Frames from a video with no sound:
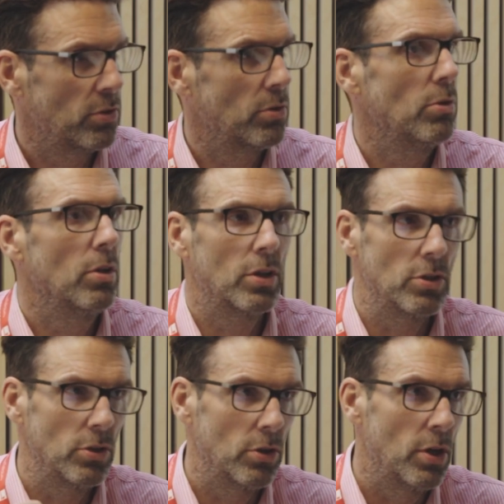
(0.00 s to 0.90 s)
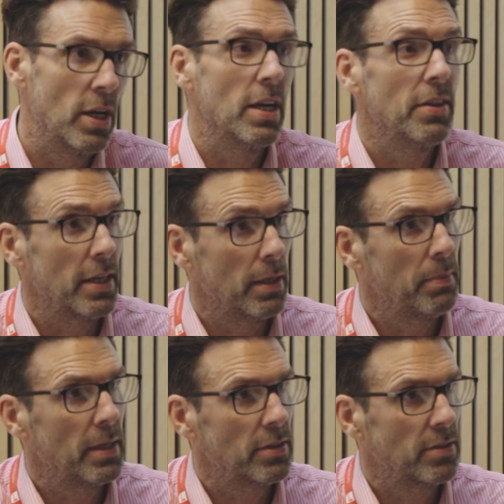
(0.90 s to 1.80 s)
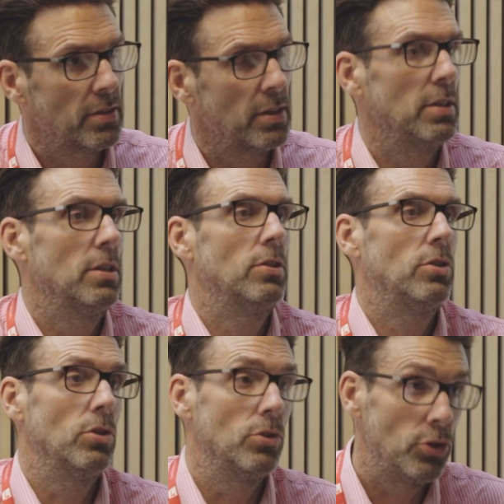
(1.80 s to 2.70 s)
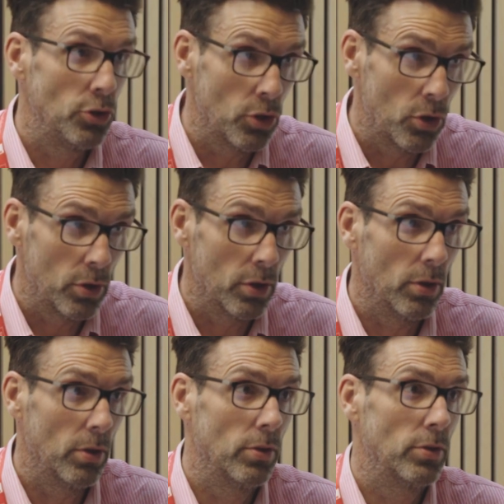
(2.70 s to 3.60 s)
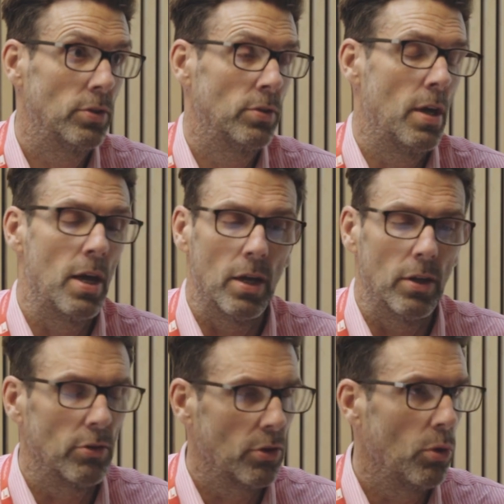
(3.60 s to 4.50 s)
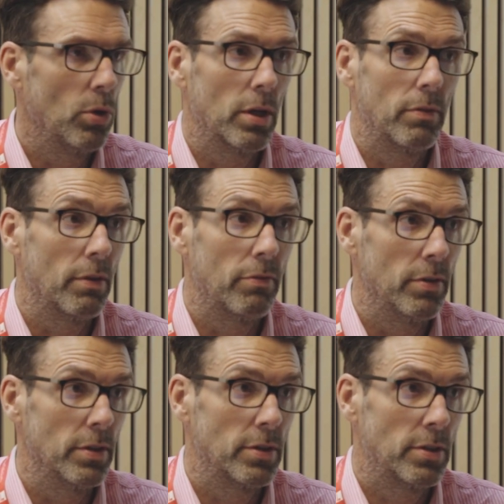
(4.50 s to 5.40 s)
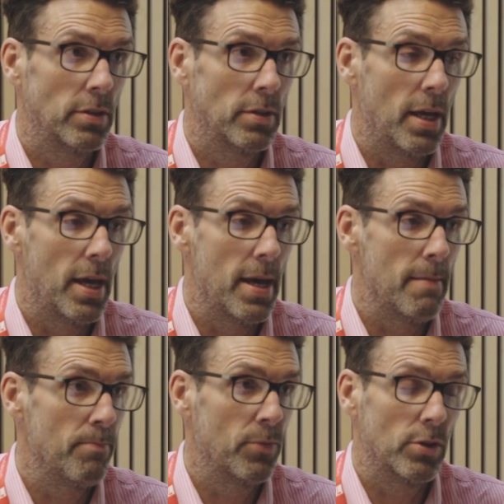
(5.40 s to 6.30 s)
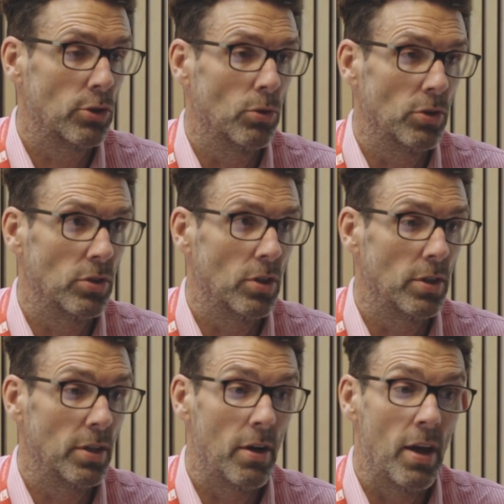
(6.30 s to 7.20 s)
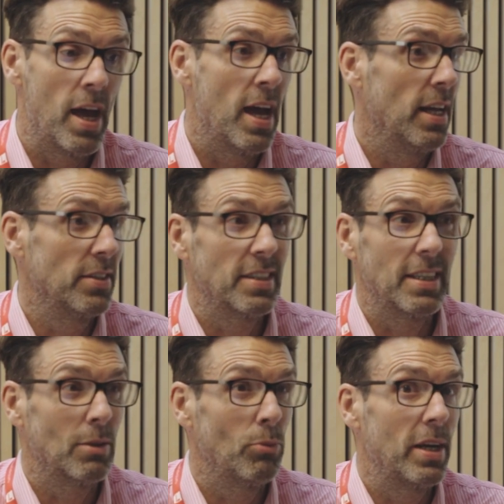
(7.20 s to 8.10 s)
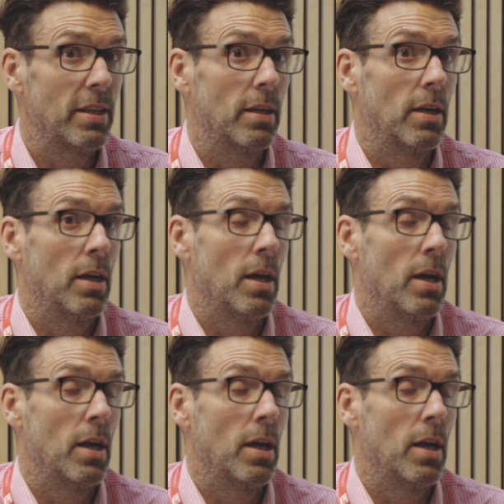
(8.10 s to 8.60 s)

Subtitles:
So look at your databases, your journals. There's a whole lot of different sources out there, and cite them right.